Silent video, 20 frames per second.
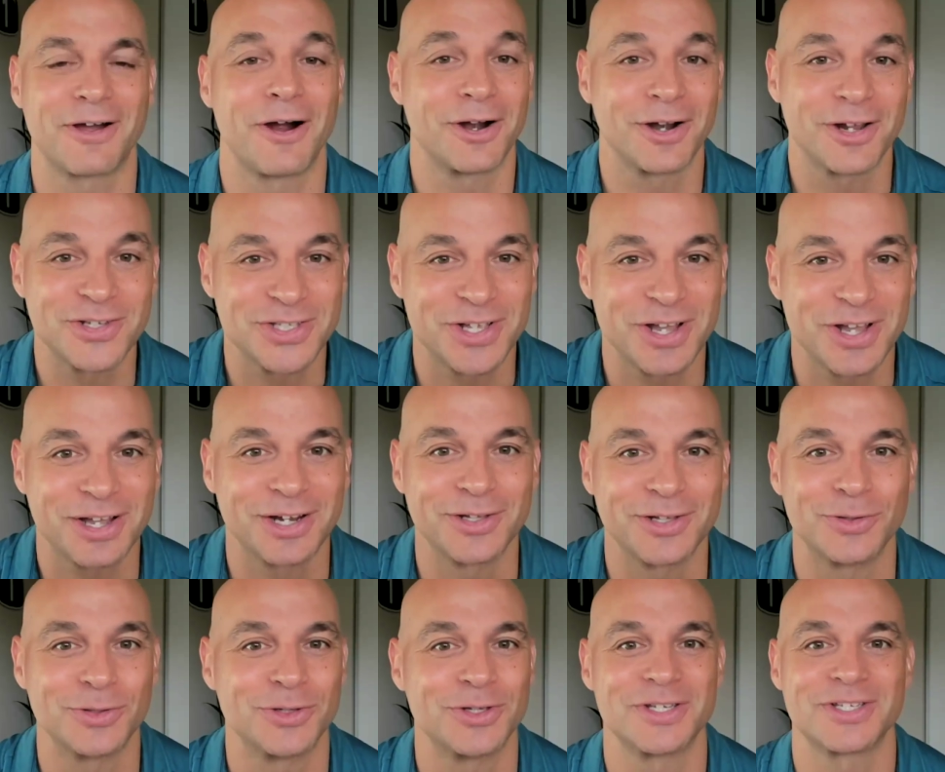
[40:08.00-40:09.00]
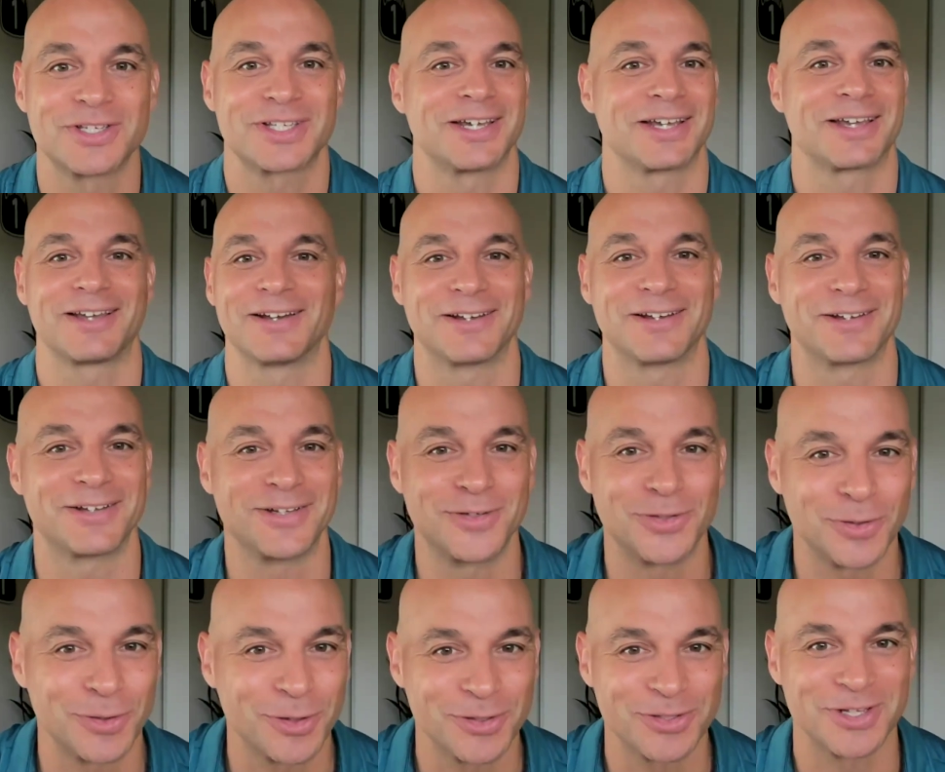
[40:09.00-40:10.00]
Carta's not going to do this. Like
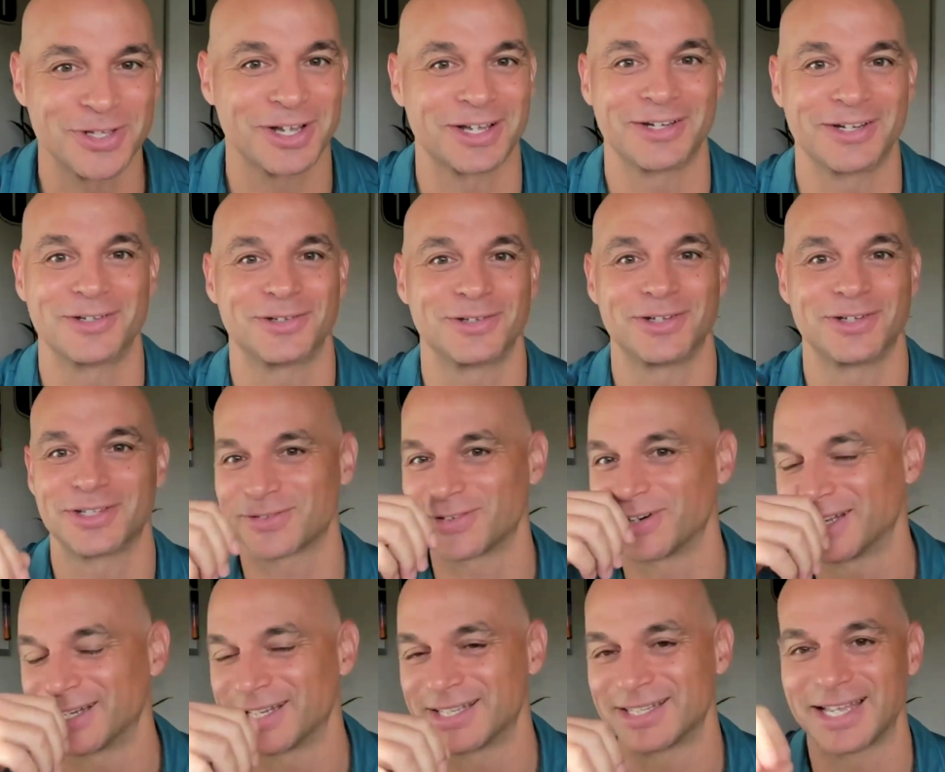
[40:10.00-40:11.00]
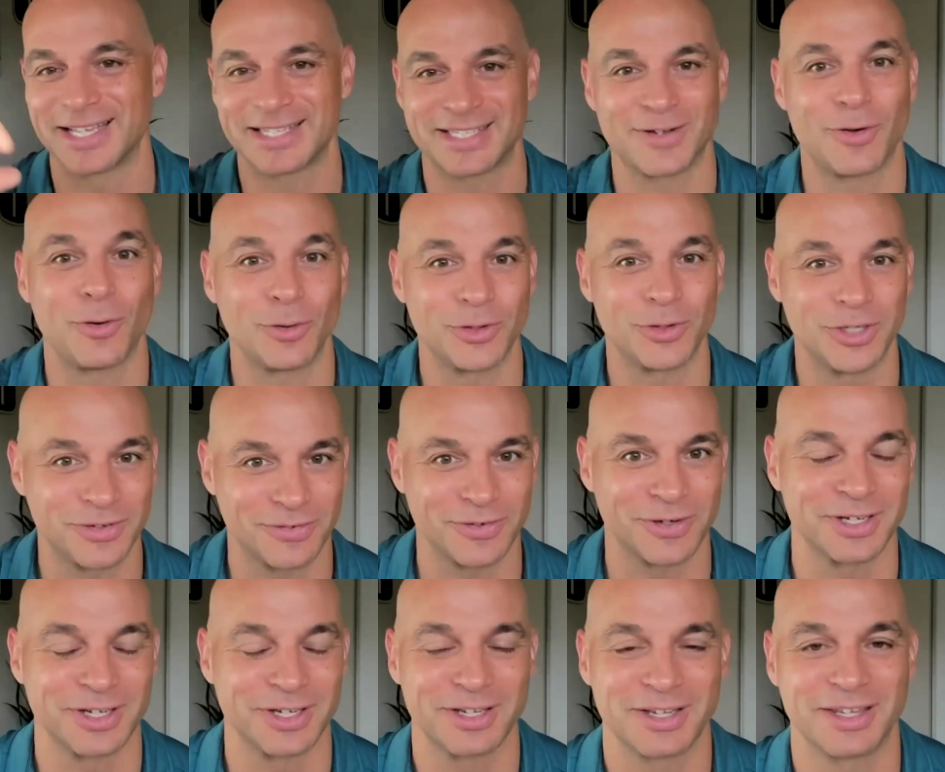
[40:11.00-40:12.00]
Aduro is not going to do this, right? That's a whole
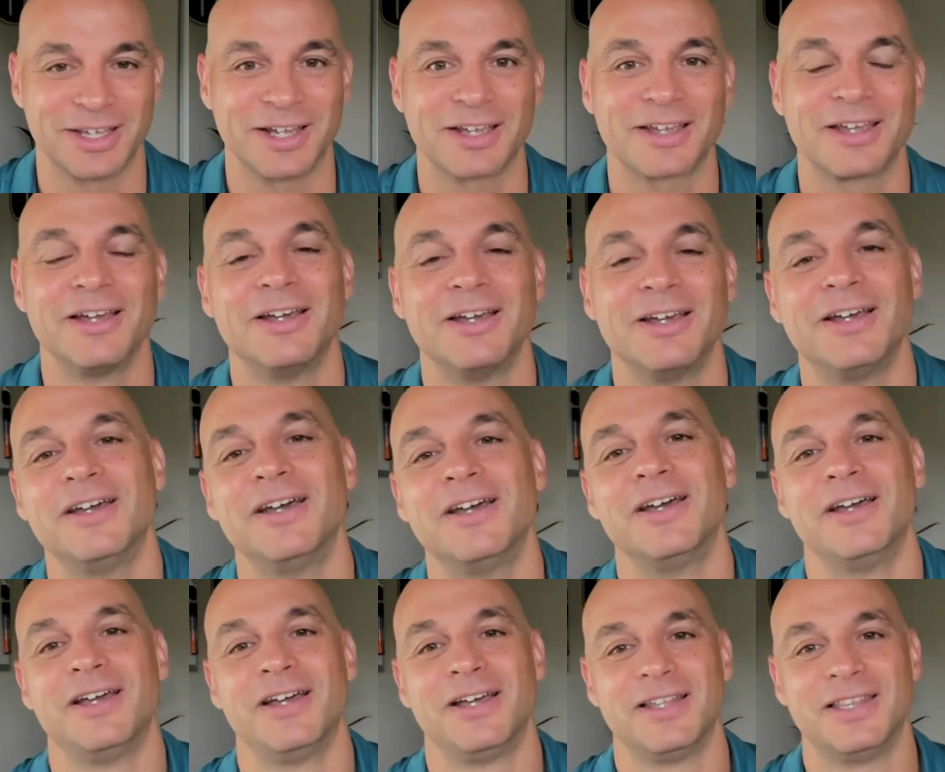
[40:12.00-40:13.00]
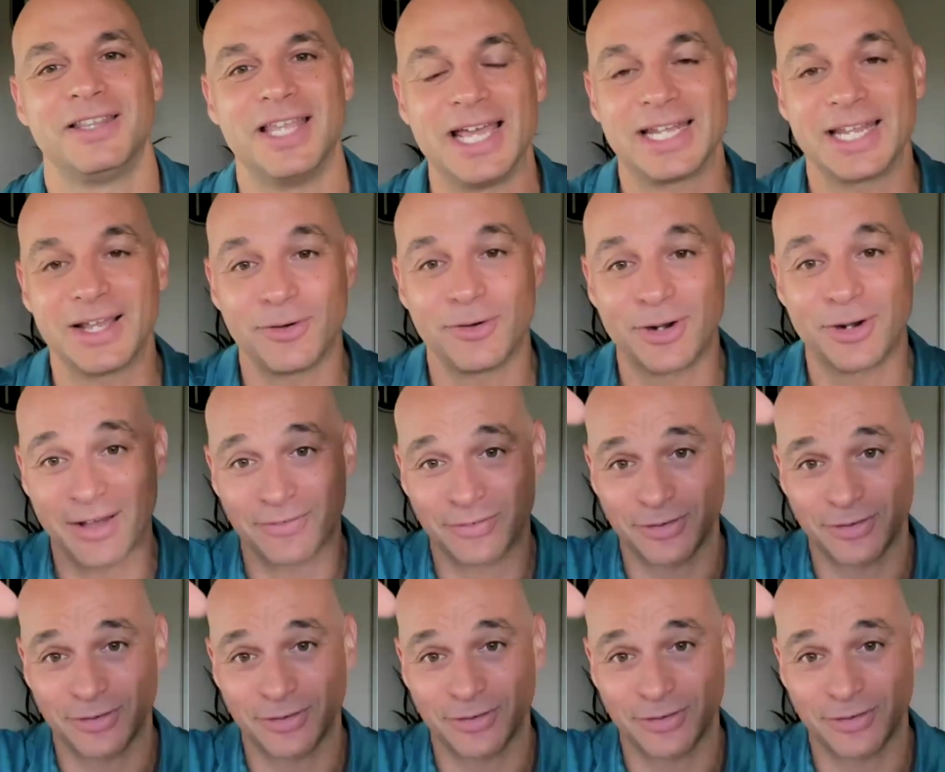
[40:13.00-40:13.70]
different thing. Then they would